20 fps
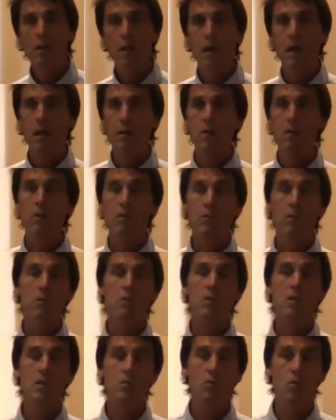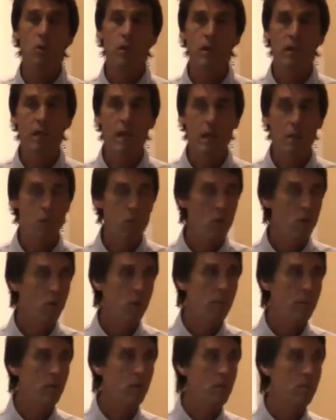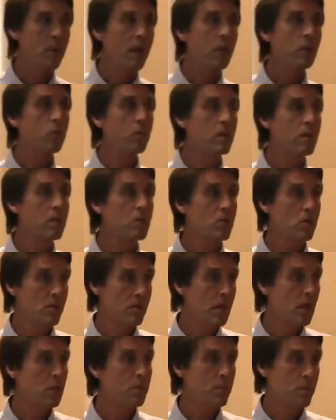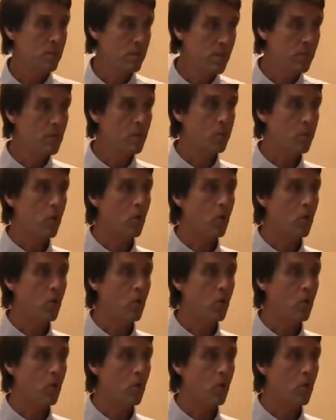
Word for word: Uh, the University of Oregon had a program called the Micronesia South Pacific